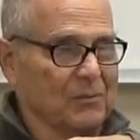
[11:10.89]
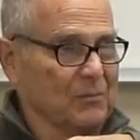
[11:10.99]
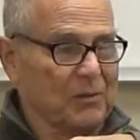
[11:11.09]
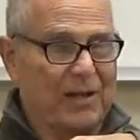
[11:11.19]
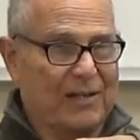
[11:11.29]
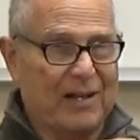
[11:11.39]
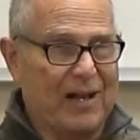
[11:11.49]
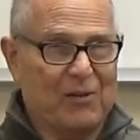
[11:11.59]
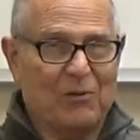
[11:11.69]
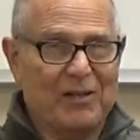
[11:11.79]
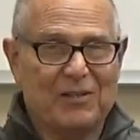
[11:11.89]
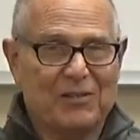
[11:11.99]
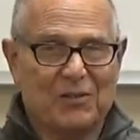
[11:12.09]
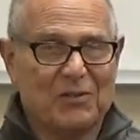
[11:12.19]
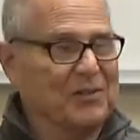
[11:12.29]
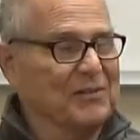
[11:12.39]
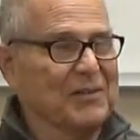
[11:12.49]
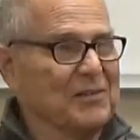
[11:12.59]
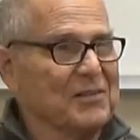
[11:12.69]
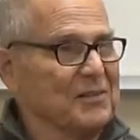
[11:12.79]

Well, that concrete is going to